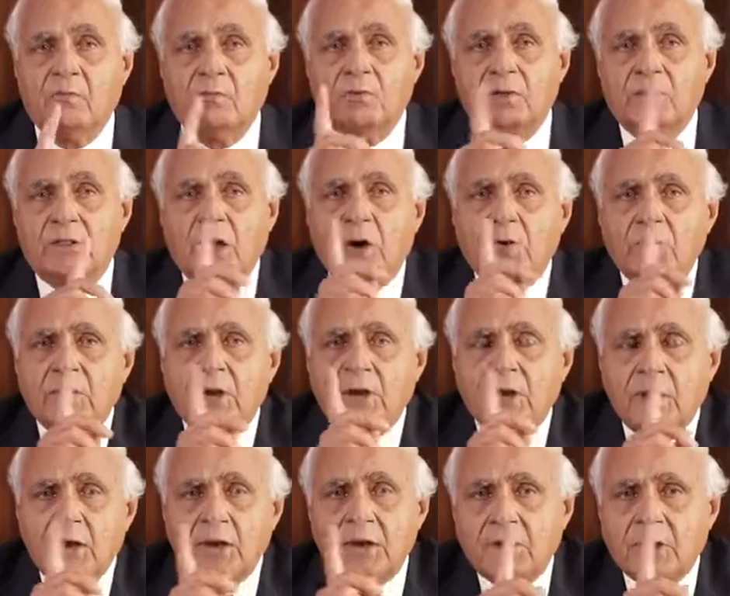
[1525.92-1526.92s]
without
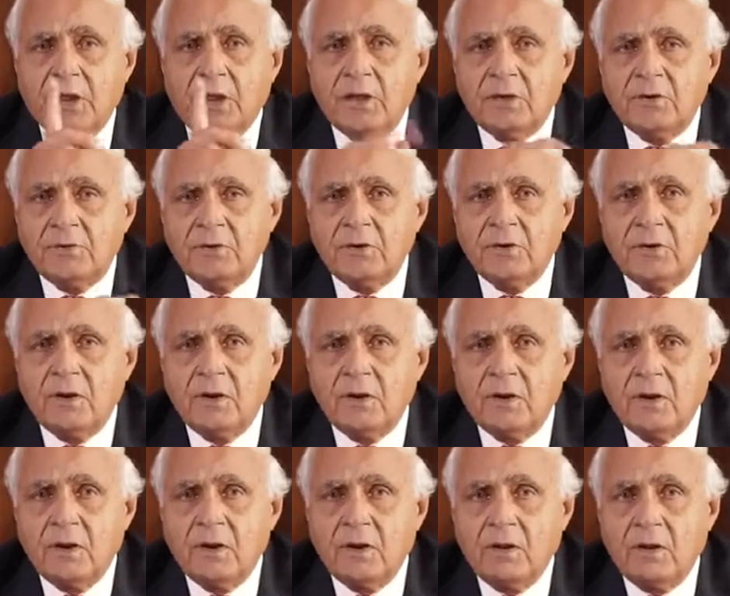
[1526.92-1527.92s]
any litigation
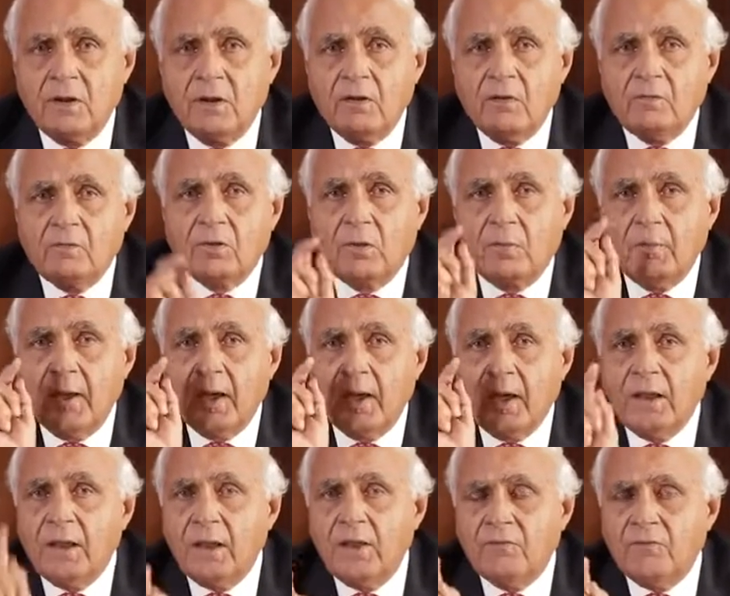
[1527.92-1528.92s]
from
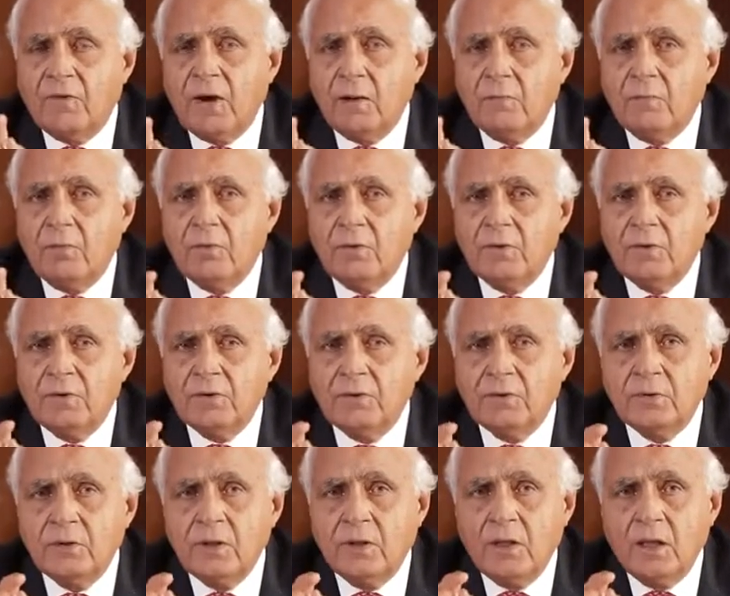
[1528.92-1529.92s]
any farm
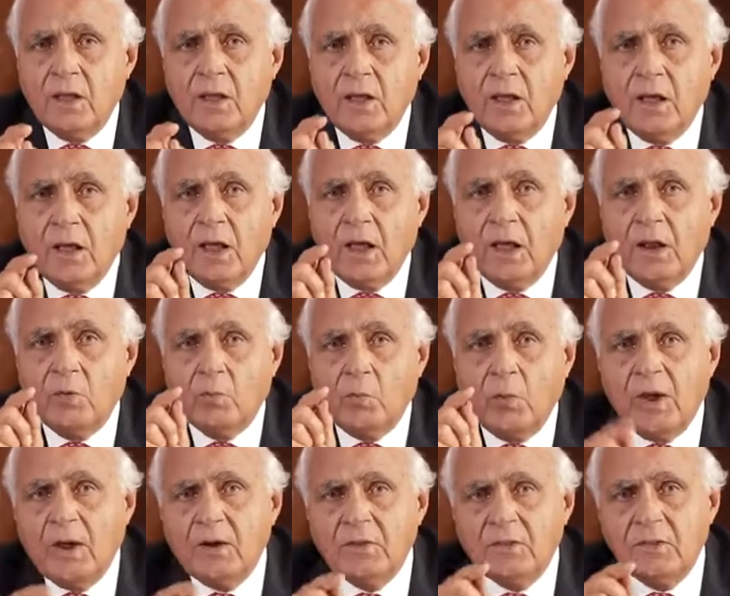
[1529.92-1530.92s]
owners, and
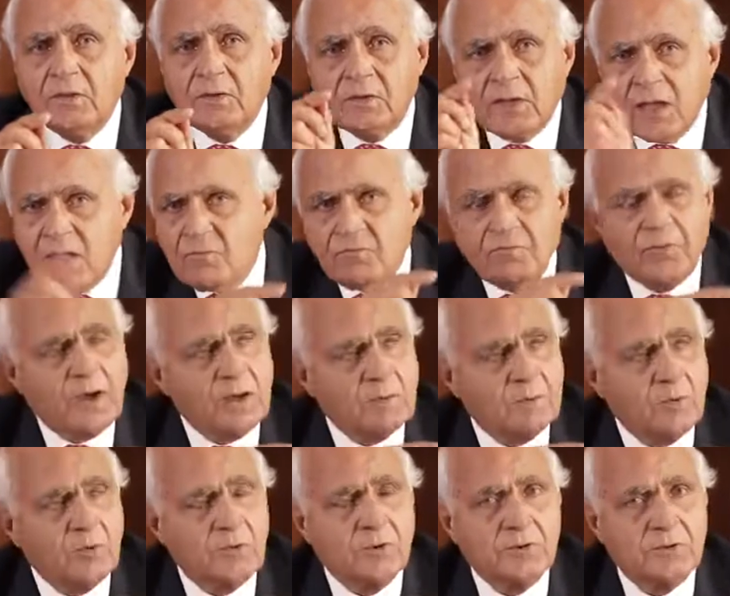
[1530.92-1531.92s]
where the same
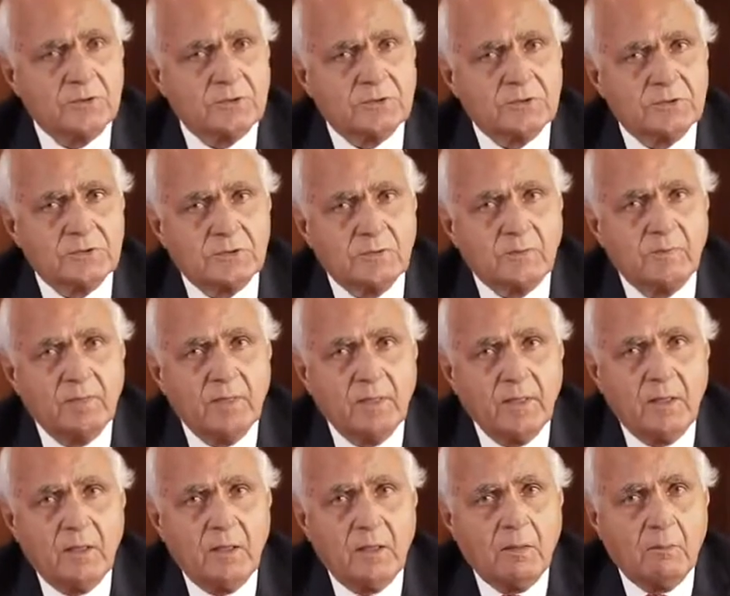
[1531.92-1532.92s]
farm owners
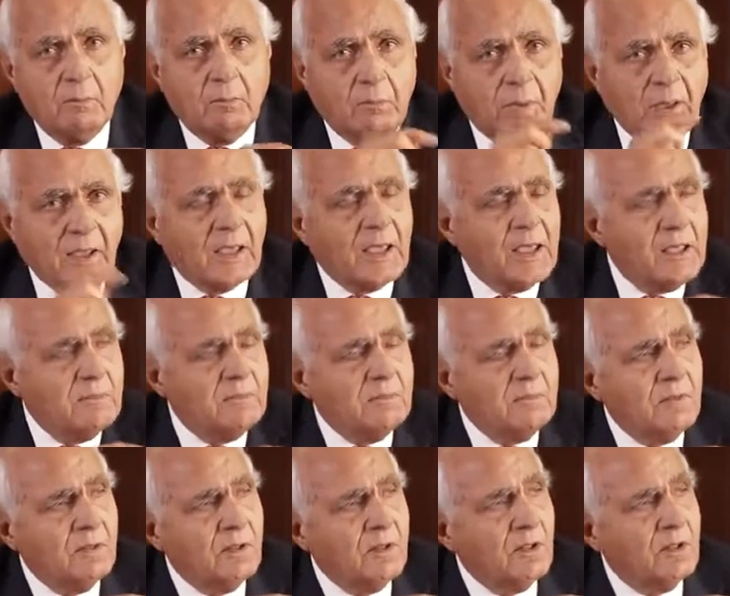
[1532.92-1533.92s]

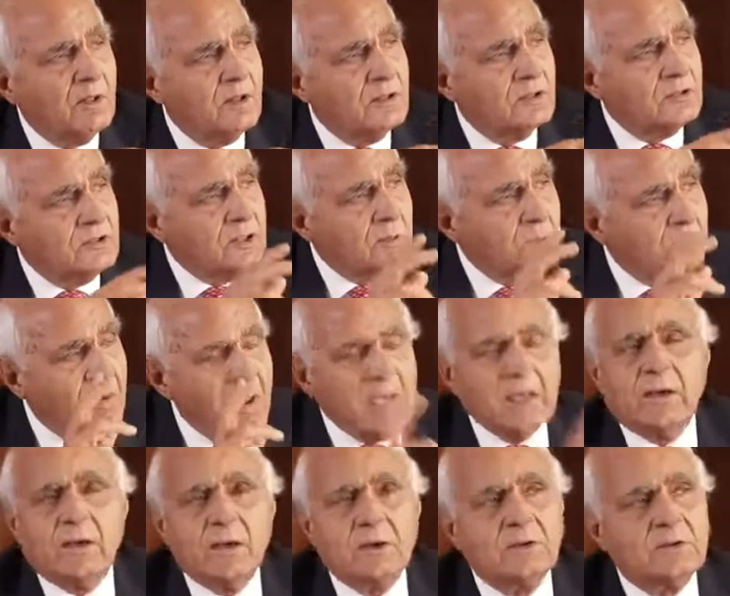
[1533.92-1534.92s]
became the
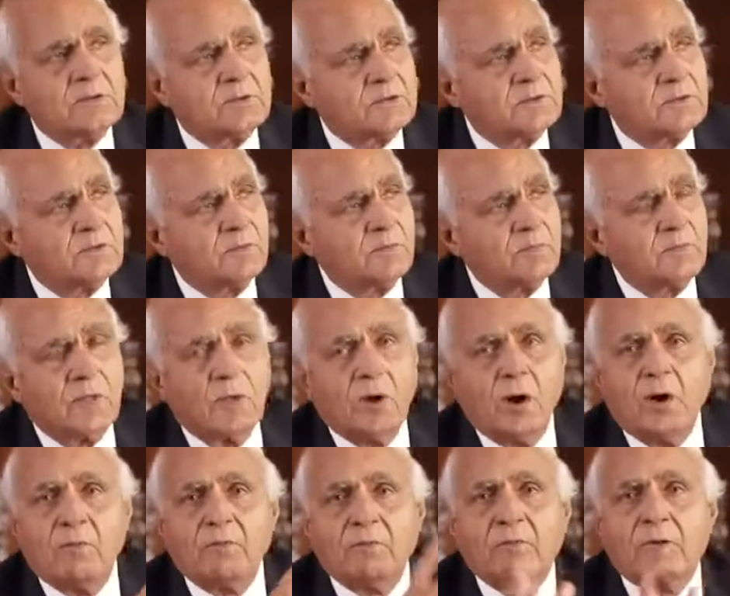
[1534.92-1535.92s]
bankers
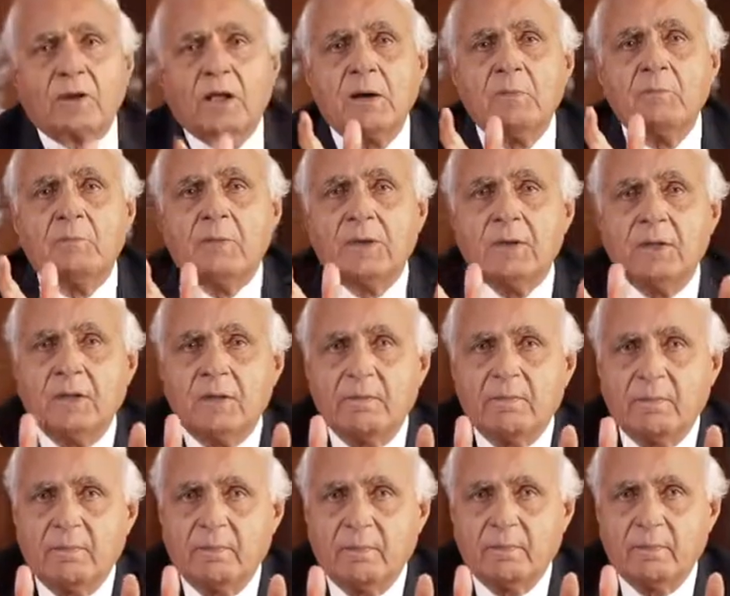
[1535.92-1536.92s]
of our company.
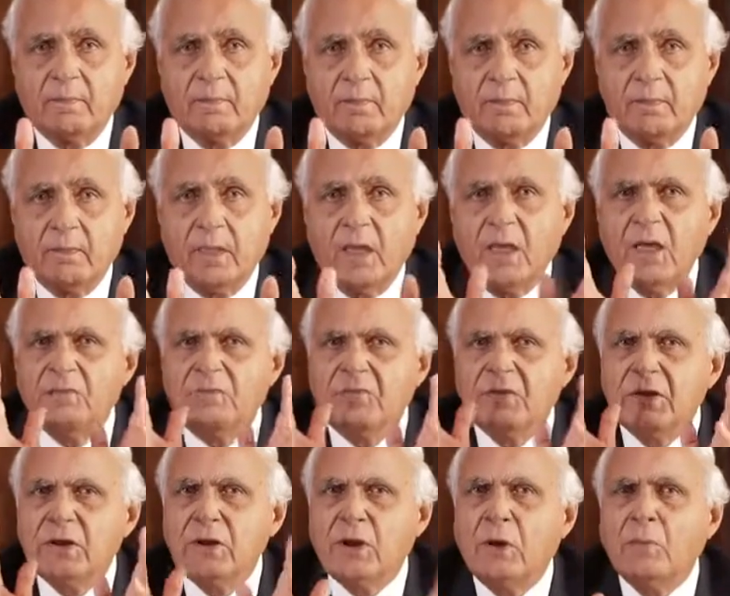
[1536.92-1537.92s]
A
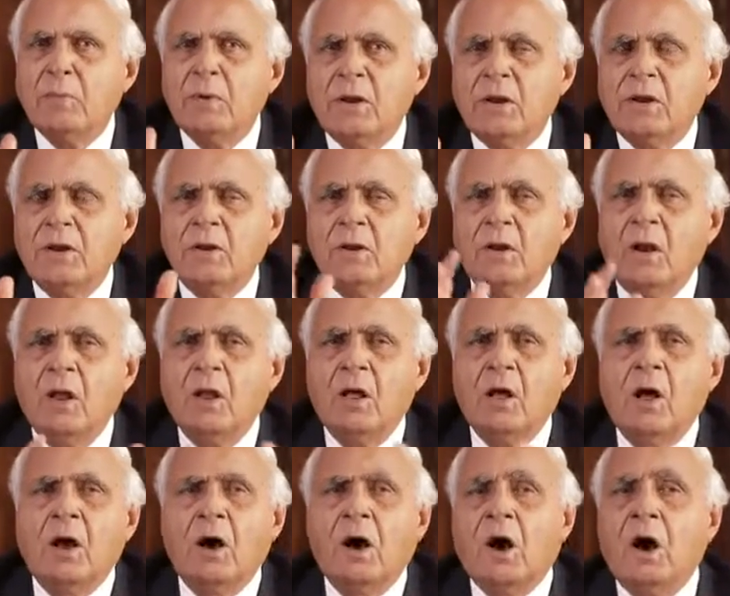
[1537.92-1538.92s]
phenomenon
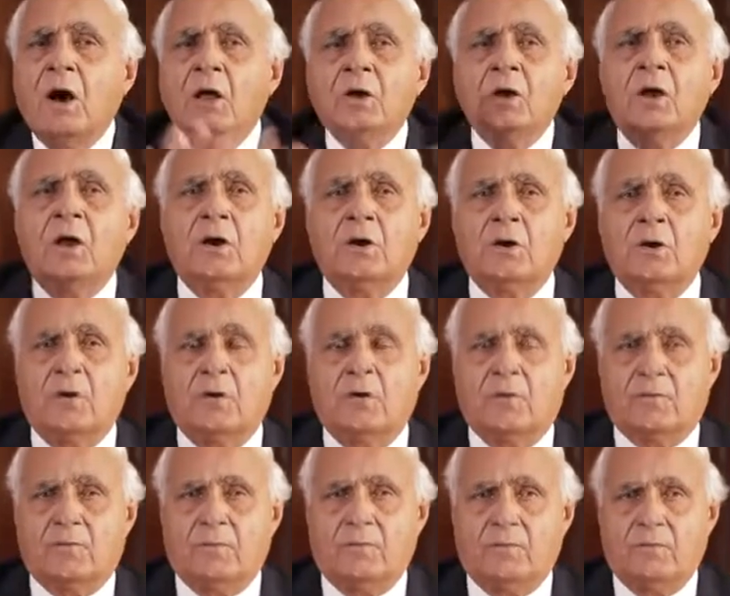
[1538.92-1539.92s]
unheard
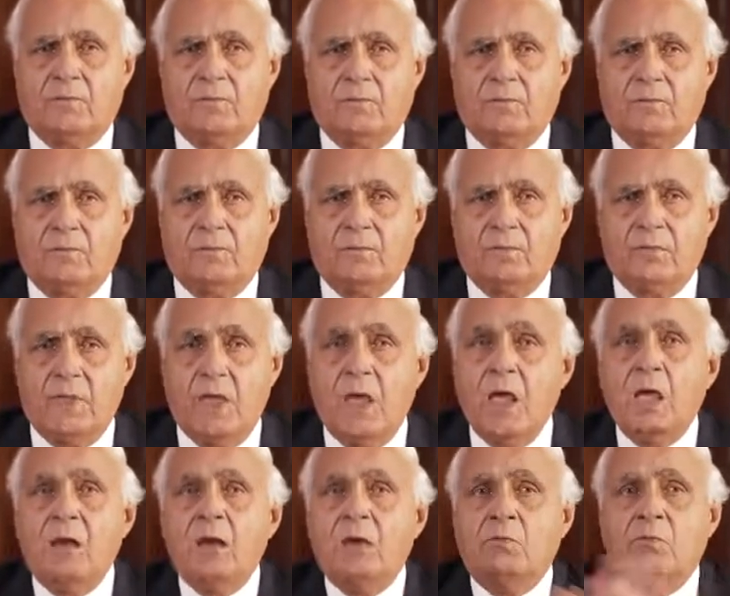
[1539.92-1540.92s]
of
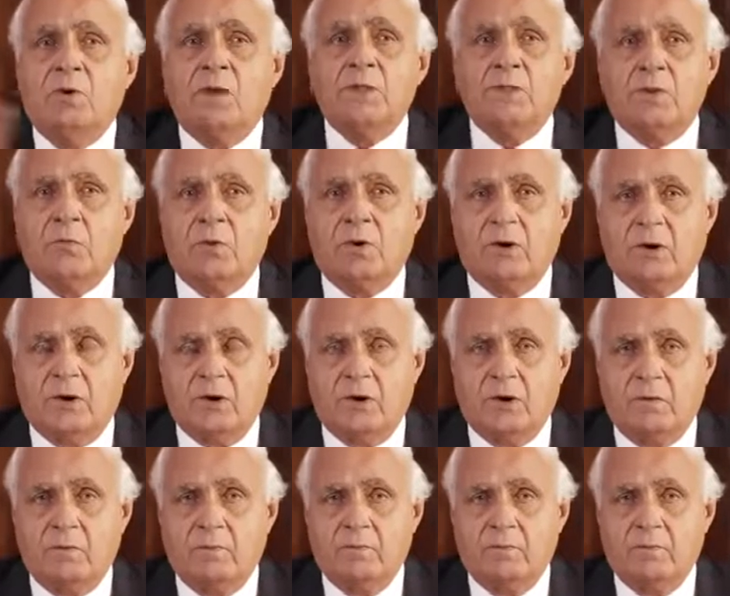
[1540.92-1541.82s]
anywhere in the world.